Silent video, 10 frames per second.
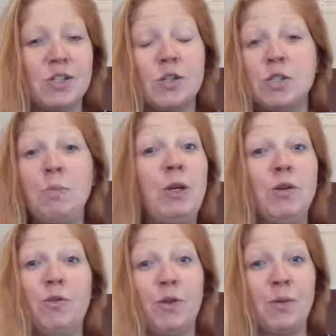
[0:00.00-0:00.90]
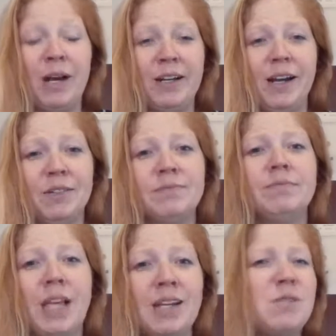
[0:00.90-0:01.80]
So it's beautiful right now.
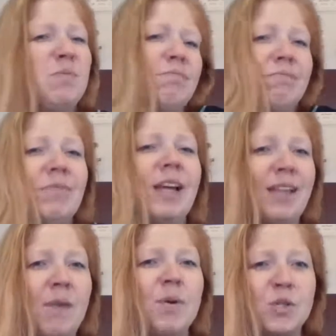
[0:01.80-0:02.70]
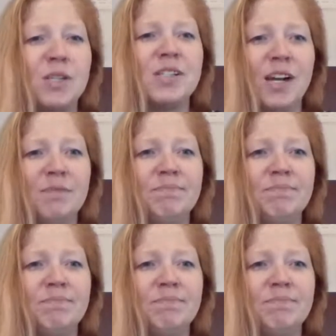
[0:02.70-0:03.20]
And it's like that most of the time.